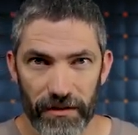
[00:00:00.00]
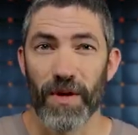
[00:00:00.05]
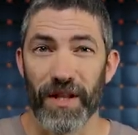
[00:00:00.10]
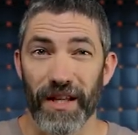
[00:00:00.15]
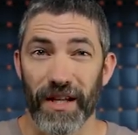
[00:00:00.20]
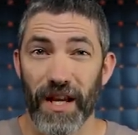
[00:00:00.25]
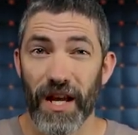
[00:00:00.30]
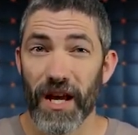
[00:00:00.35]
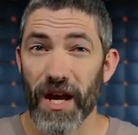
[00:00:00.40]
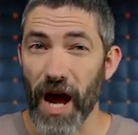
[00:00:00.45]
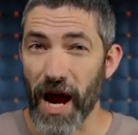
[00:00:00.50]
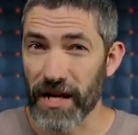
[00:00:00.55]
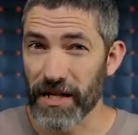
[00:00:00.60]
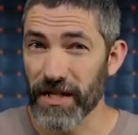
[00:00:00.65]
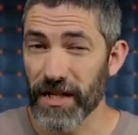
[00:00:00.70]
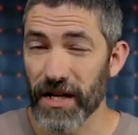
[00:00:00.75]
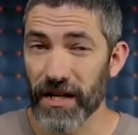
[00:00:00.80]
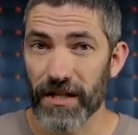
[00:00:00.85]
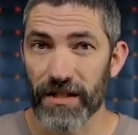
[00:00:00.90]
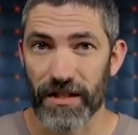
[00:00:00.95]
But the key
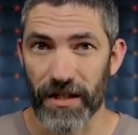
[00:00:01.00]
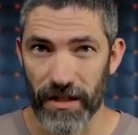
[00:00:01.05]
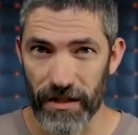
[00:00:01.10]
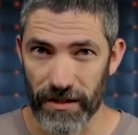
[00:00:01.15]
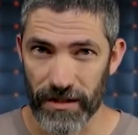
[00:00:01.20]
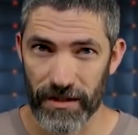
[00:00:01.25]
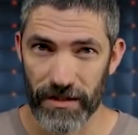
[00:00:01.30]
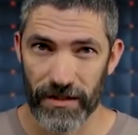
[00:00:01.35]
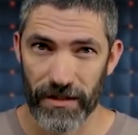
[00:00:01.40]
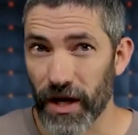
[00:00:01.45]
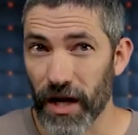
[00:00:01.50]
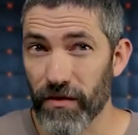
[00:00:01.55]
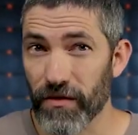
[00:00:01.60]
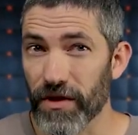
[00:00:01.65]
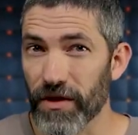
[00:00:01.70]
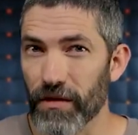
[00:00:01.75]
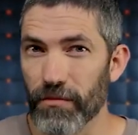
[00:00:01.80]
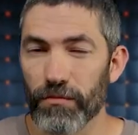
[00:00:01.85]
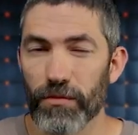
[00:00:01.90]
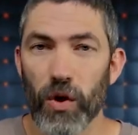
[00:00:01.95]
idea is this:
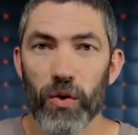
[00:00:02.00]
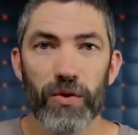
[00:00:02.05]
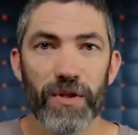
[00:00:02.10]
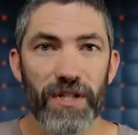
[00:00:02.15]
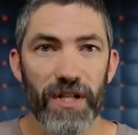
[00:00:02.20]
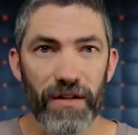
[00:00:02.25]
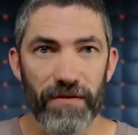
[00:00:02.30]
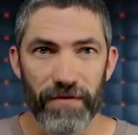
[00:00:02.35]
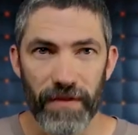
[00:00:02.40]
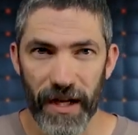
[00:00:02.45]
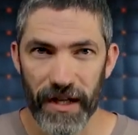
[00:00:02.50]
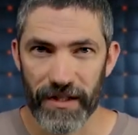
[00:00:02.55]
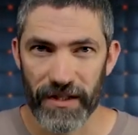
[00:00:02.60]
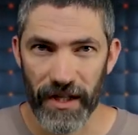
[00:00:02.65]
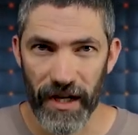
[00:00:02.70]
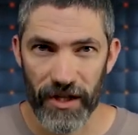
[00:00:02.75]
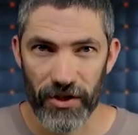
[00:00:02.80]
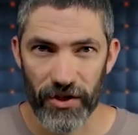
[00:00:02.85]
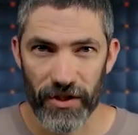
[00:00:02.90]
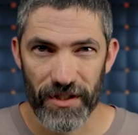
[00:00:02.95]
even the most advanced
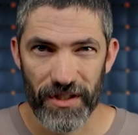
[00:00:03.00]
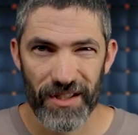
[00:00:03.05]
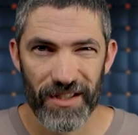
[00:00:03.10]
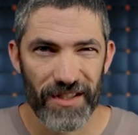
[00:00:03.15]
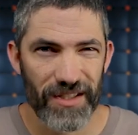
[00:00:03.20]
agents